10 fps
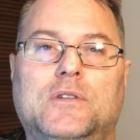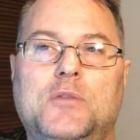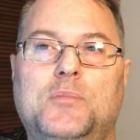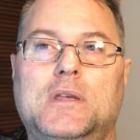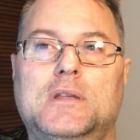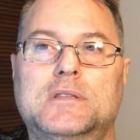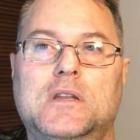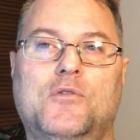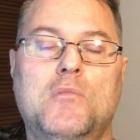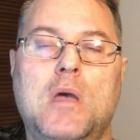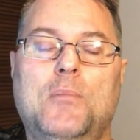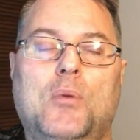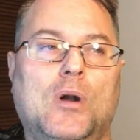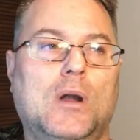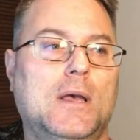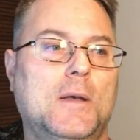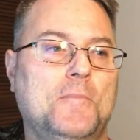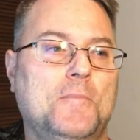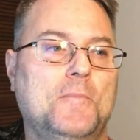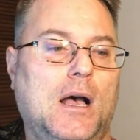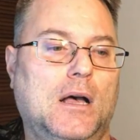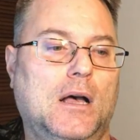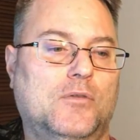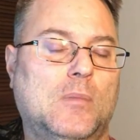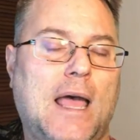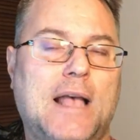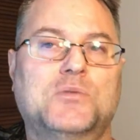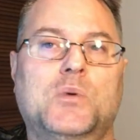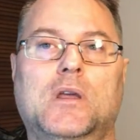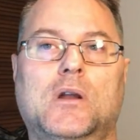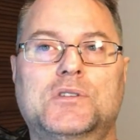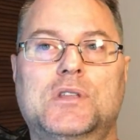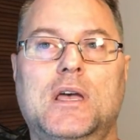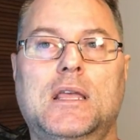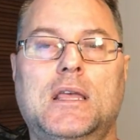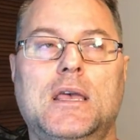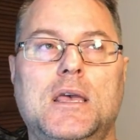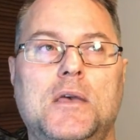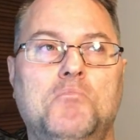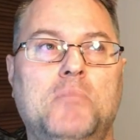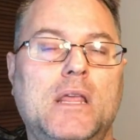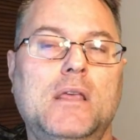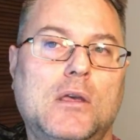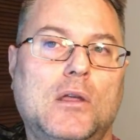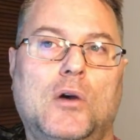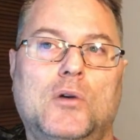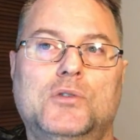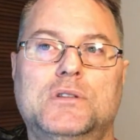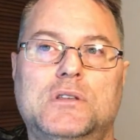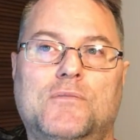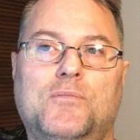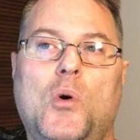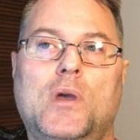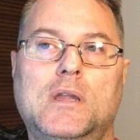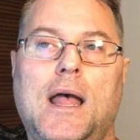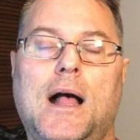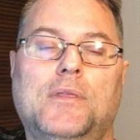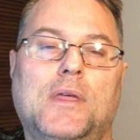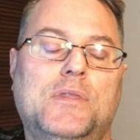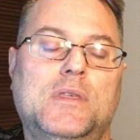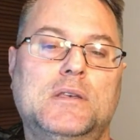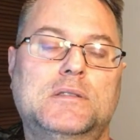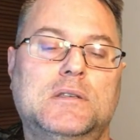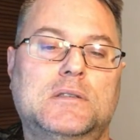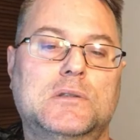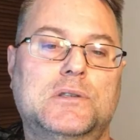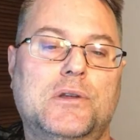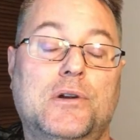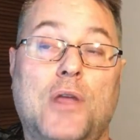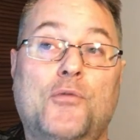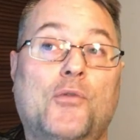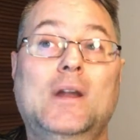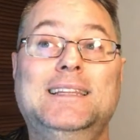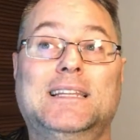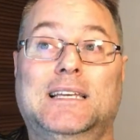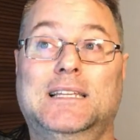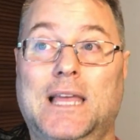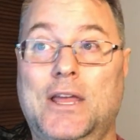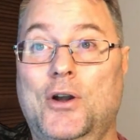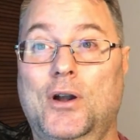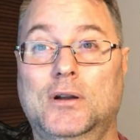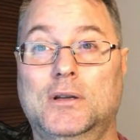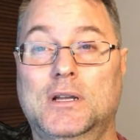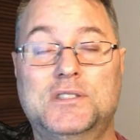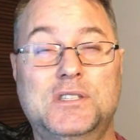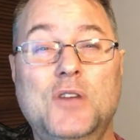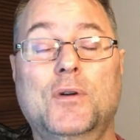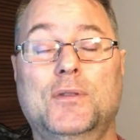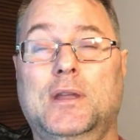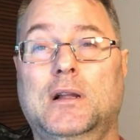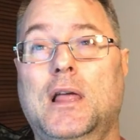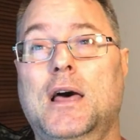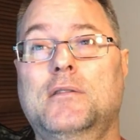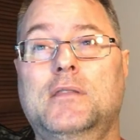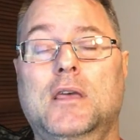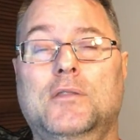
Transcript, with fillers: uh, from last week in our study, many theologians have pointed out that this is considered a friendly letter it's different than a lot of the other letters that Paul writes.